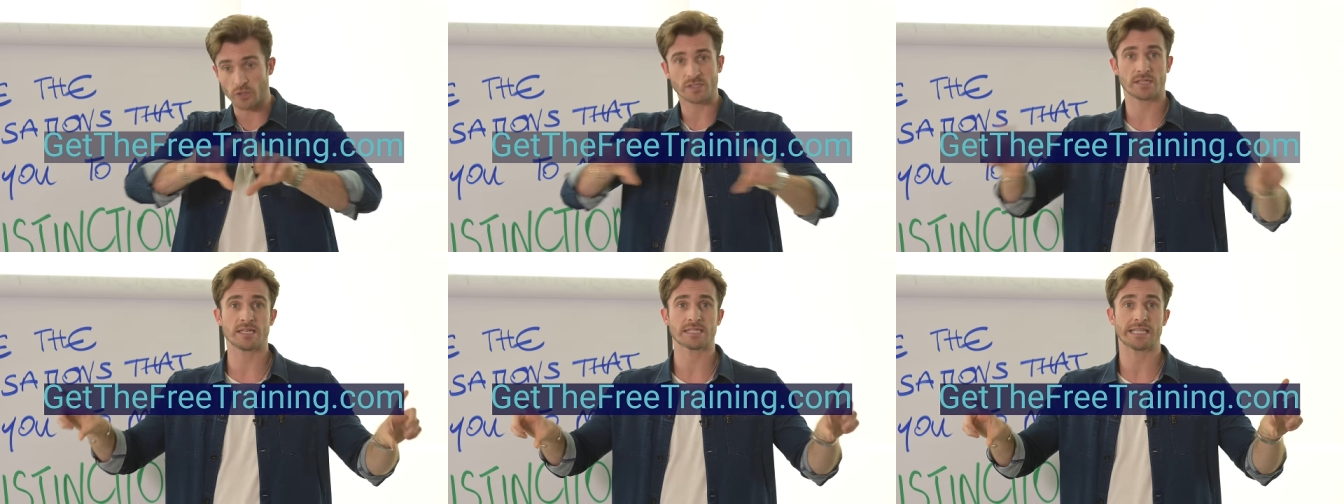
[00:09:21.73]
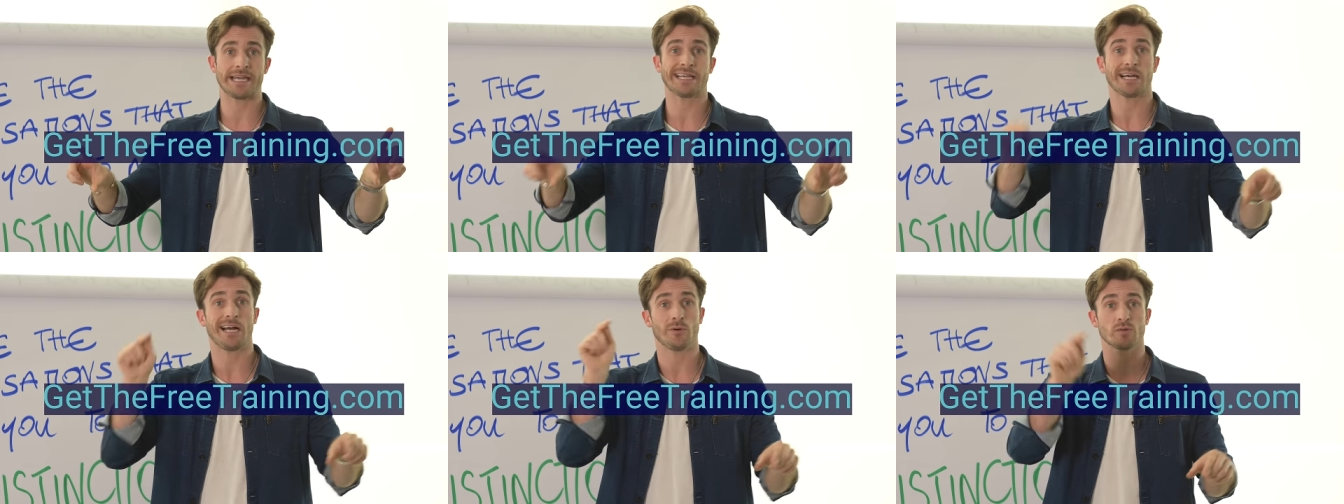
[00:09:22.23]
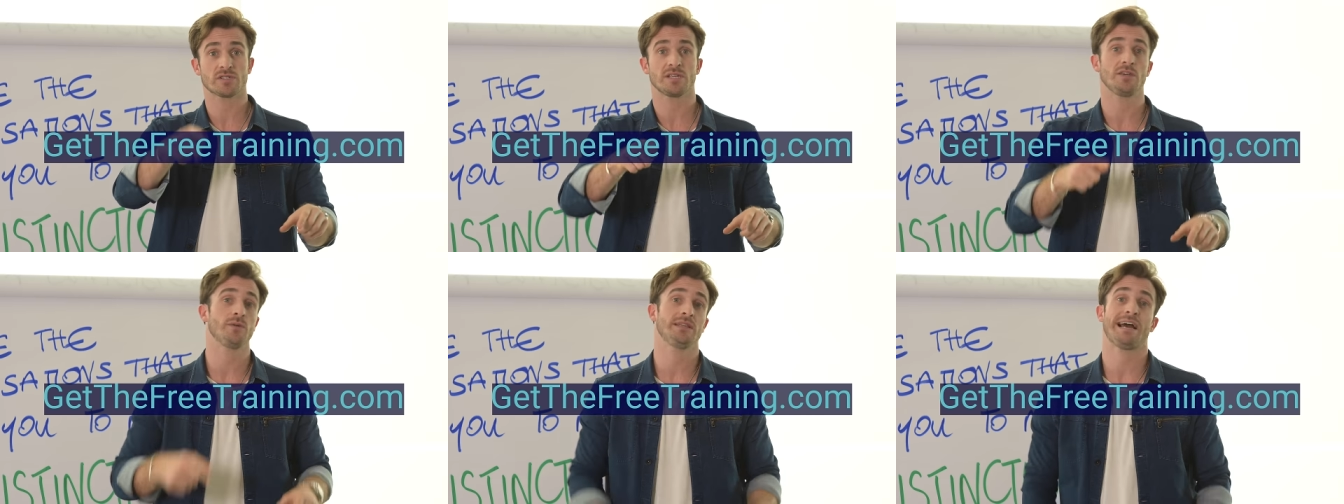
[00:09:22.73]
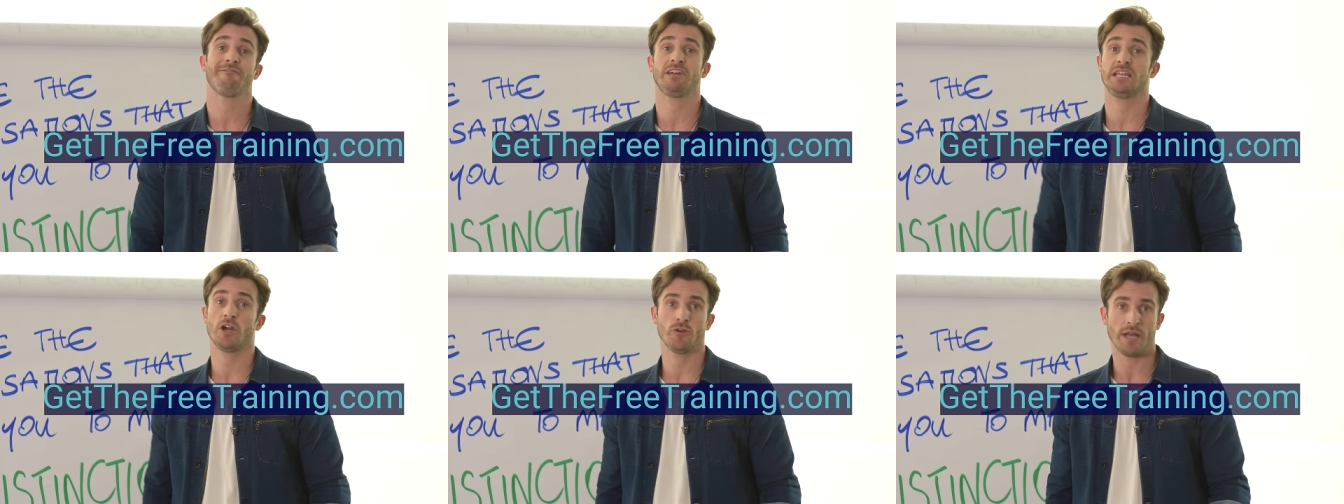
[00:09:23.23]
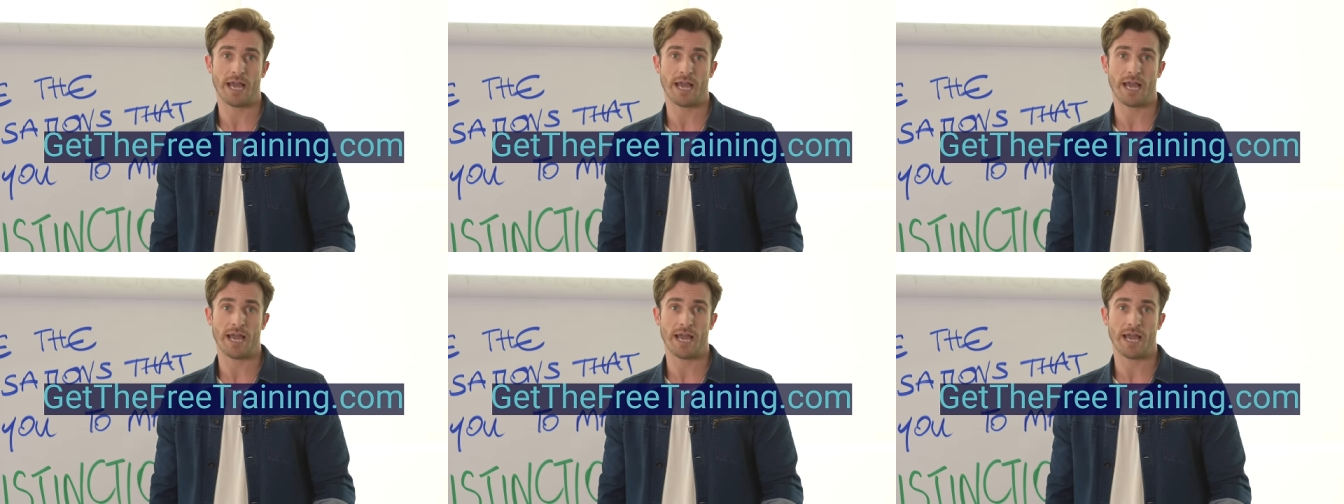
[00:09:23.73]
go to this link. I will see you in that video